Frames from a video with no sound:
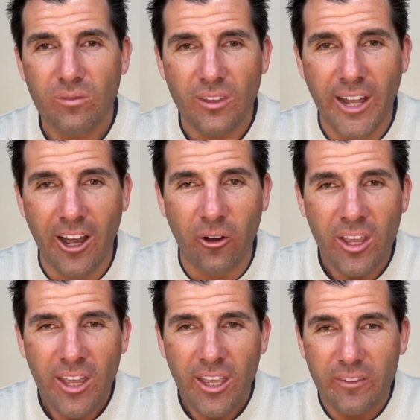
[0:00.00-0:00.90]
Now,
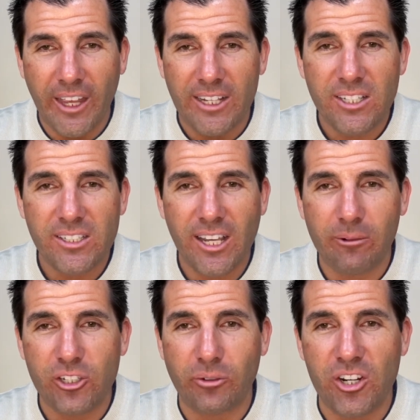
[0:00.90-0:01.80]
the SSI
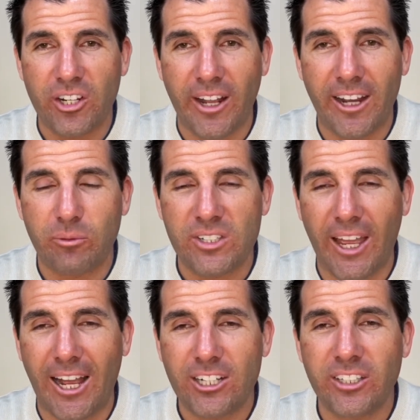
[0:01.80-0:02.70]
Restoration Act was
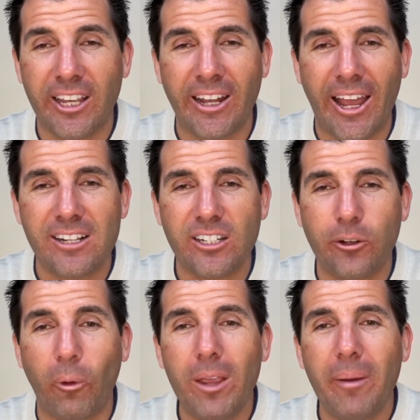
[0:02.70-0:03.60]
actually enacted
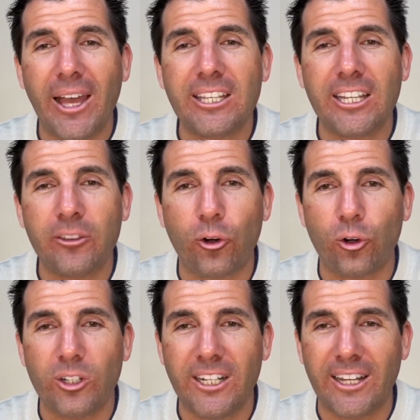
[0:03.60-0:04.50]
way back in the
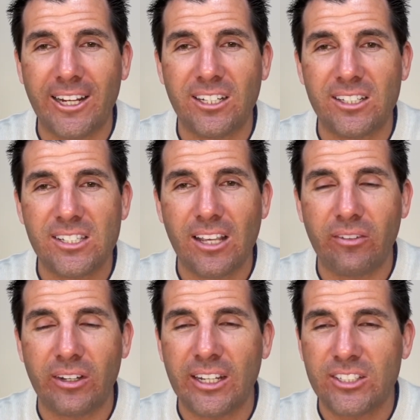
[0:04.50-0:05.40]
early
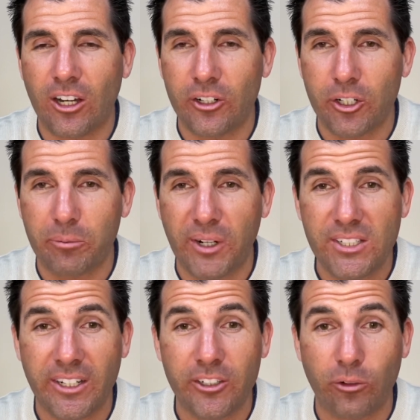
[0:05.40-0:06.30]
1970s under
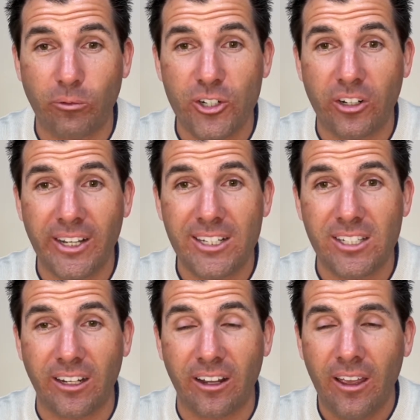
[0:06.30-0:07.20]
President Richard
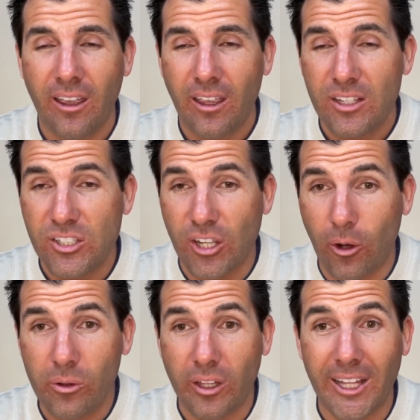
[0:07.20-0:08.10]
Nixon.
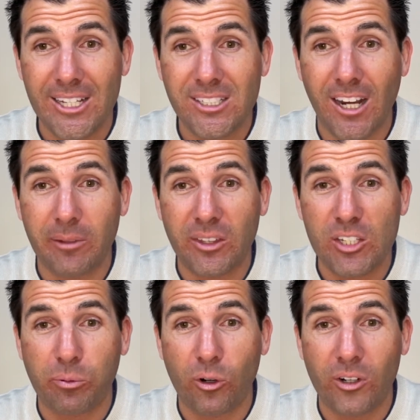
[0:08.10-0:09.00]
So the last time that
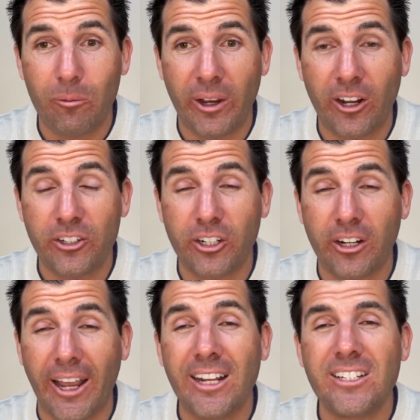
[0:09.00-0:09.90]
this program went under
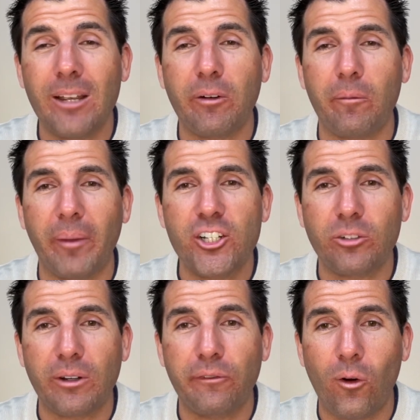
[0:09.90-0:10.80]
any type of major
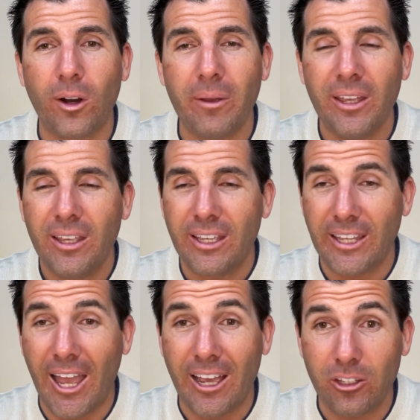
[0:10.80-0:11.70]
reform,
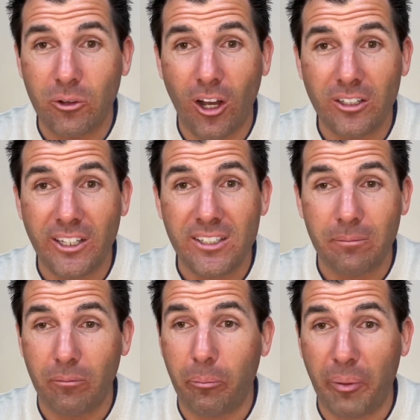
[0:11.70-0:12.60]
yeah, you called it,
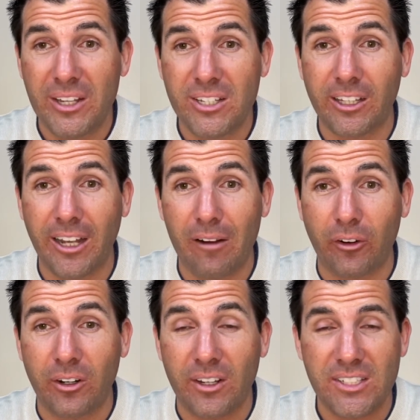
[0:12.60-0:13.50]
basically
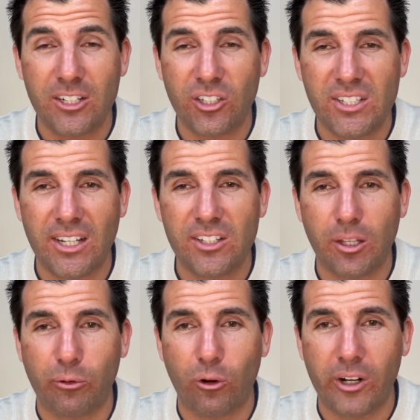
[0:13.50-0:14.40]
never, essentially since the
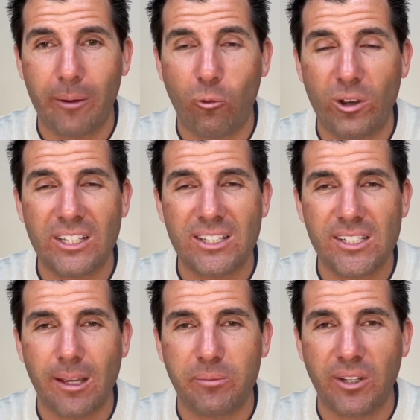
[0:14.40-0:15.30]
program was
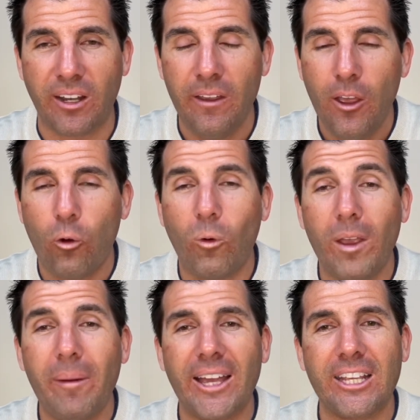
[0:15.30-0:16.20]
incepted way
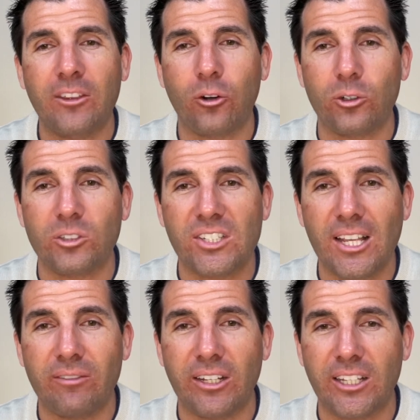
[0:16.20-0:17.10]
back in the early
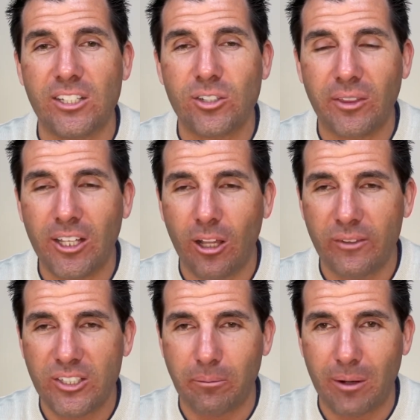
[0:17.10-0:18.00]
70s. So I think all of
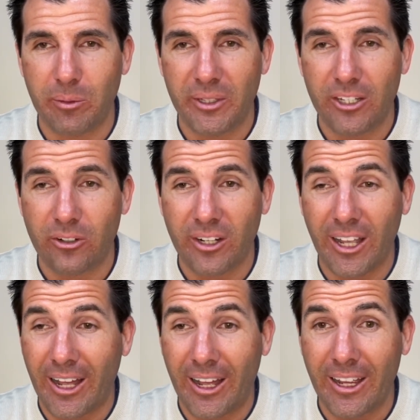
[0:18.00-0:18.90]
us can probably agree,
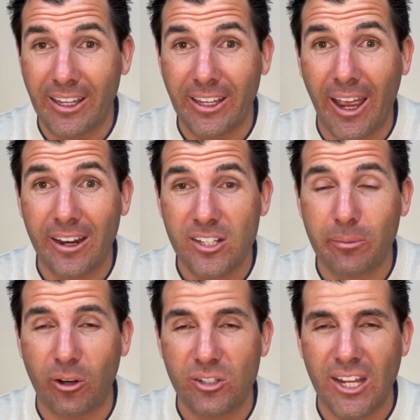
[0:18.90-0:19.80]
yeah, it's
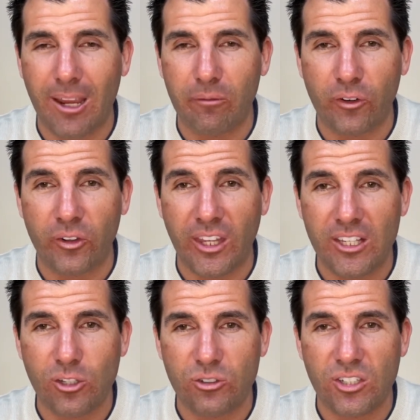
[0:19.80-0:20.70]
about time for the the
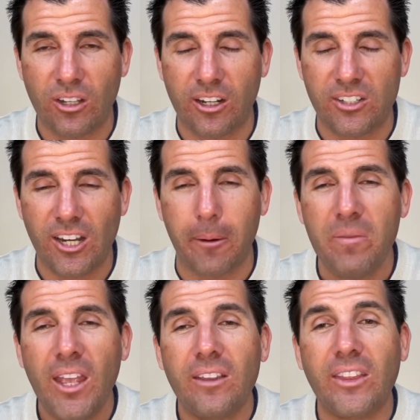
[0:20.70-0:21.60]

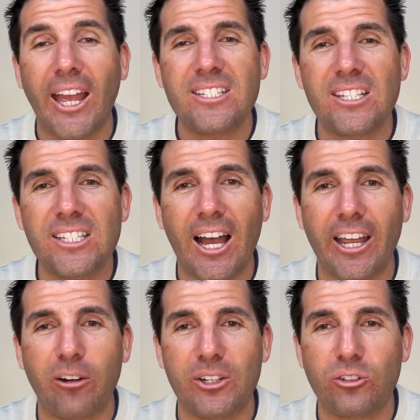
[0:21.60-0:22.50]

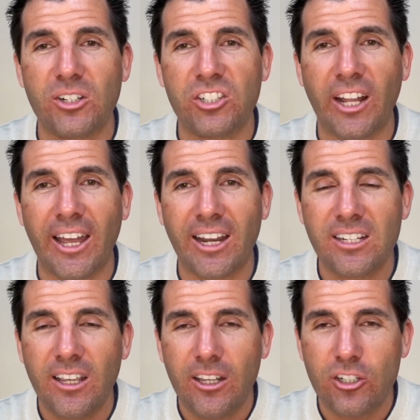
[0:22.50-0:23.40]
SSI Restoration Act
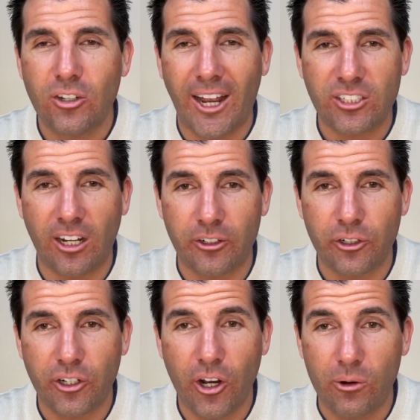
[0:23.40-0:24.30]
to actually
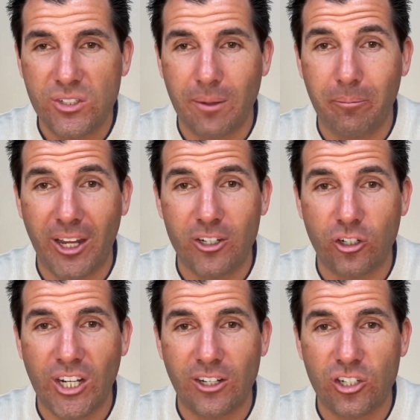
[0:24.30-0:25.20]
undergo some major
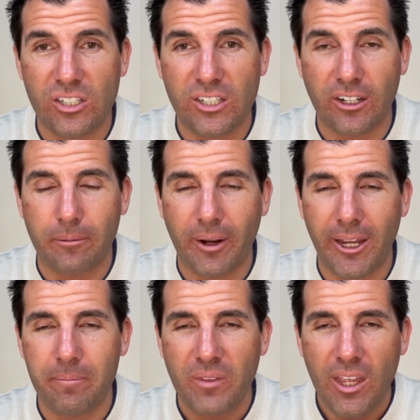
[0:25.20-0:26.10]
changes here,
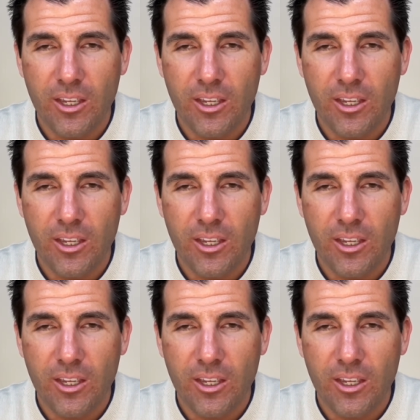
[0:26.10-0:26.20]
right?